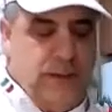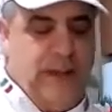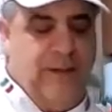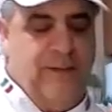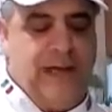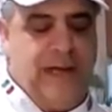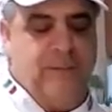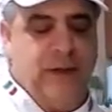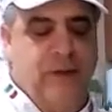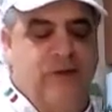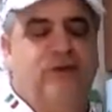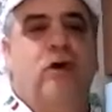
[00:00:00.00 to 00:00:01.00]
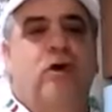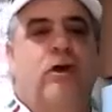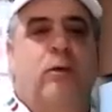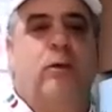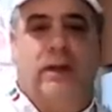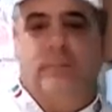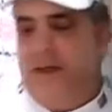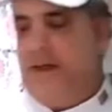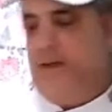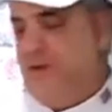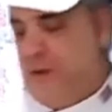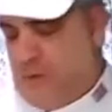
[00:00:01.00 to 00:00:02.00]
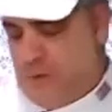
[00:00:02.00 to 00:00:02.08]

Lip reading: And then I'm going to show you what I'm going to do.